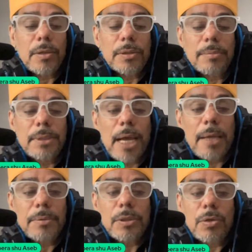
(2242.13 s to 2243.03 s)

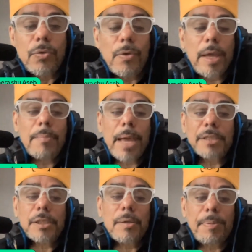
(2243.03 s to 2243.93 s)
Sometimes you can create a
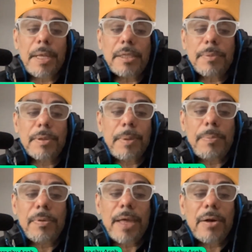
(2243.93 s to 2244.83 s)
magical place, but the
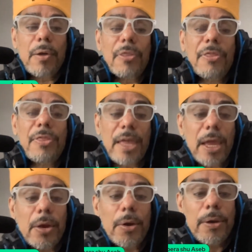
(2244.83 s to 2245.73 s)
people that are
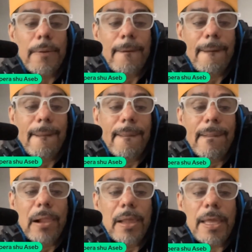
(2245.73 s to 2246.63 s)
there
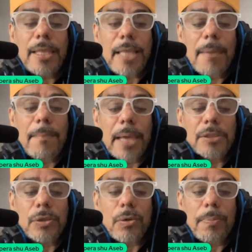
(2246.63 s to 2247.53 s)
in that
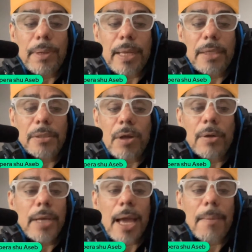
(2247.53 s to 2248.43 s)
magical place are
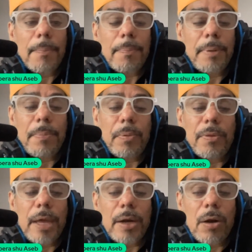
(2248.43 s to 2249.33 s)
not people
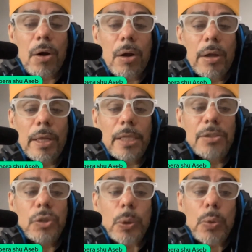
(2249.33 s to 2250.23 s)
that are in
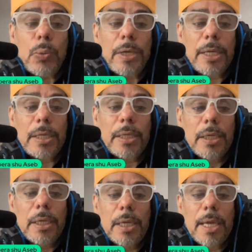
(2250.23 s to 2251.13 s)
tune with it
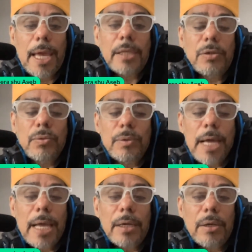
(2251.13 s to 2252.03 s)
and do not